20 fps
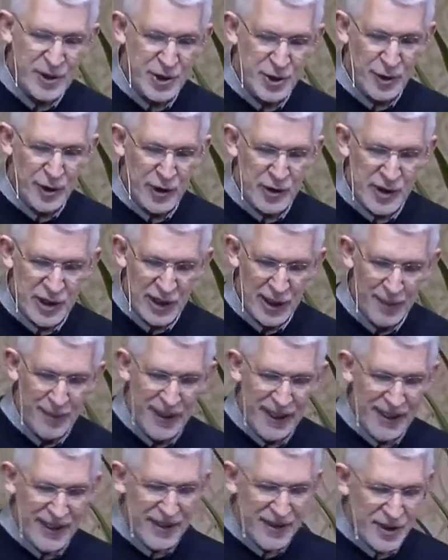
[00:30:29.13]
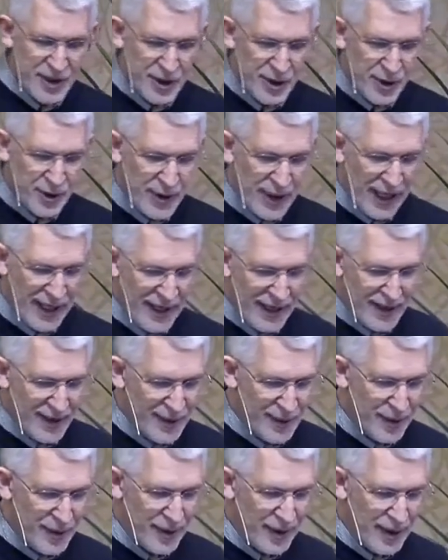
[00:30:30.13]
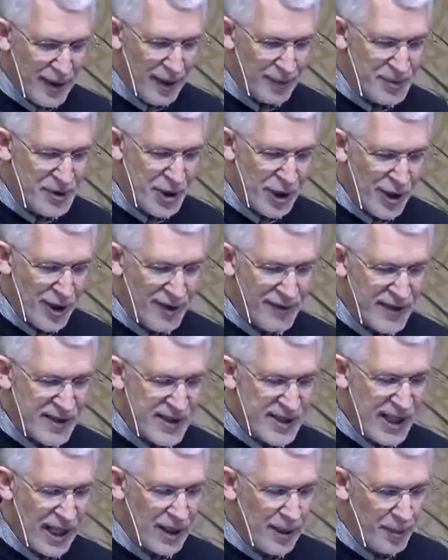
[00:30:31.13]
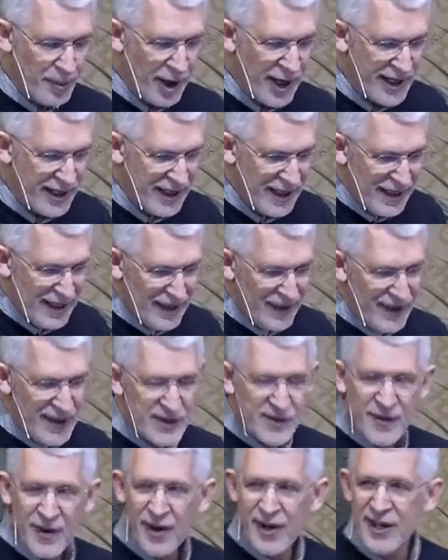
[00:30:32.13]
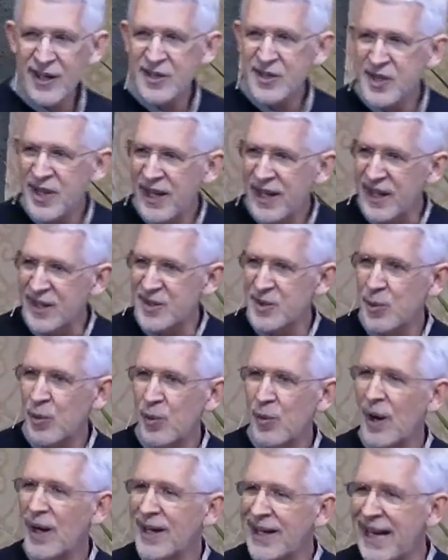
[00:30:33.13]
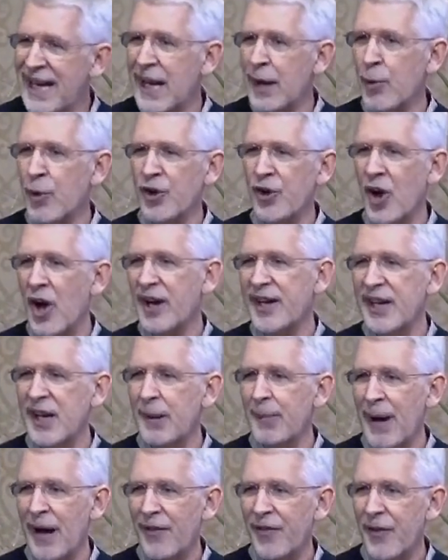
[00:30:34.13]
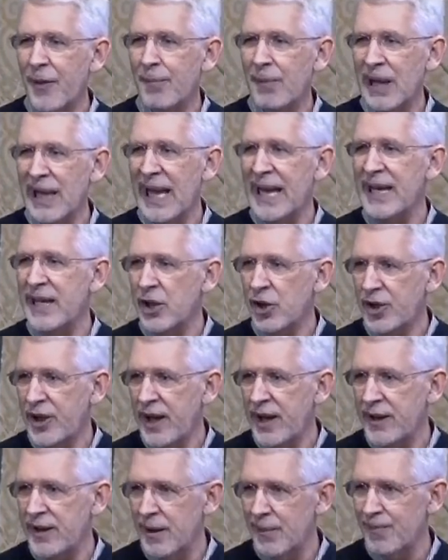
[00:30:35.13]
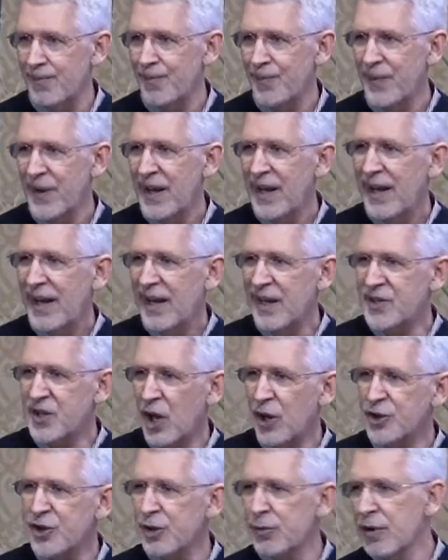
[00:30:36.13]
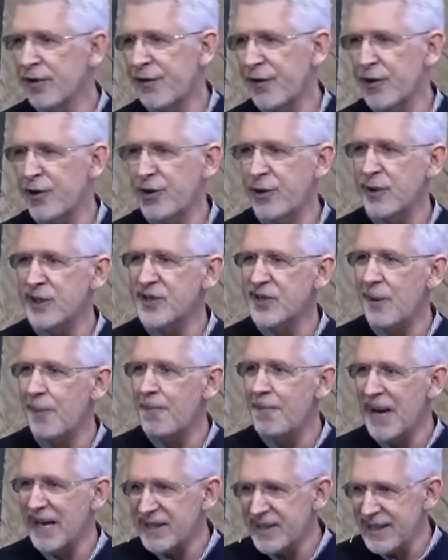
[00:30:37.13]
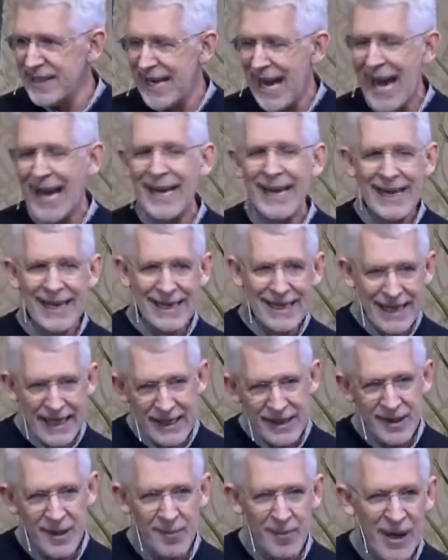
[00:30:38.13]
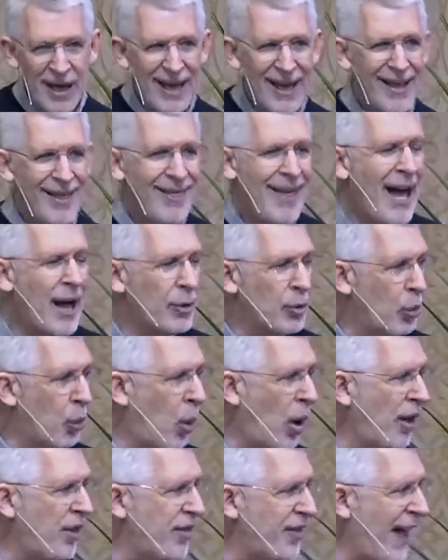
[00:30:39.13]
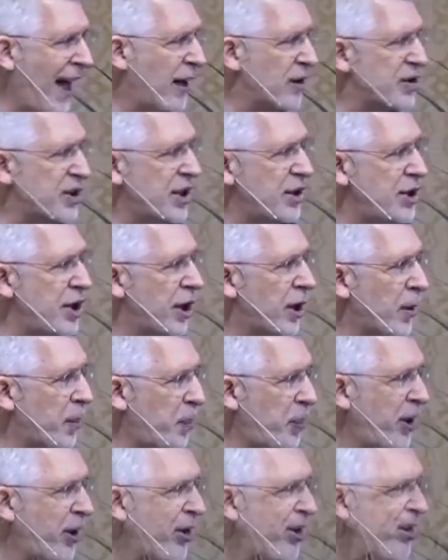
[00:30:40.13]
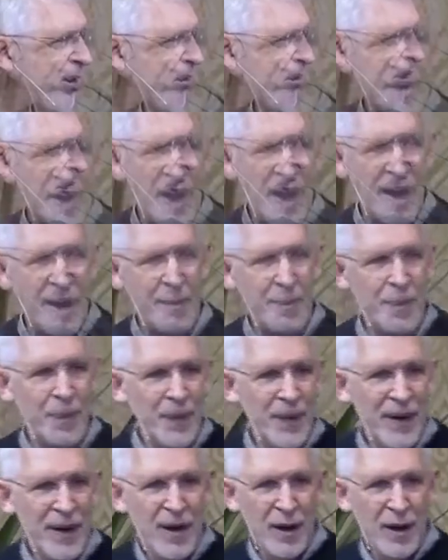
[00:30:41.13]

to Jerusalem to uh, observe and celebrate these various things. Again, we're talking about the millennial kingdom. It's also referred to as the messianic kingdom, that 1,000 year period of time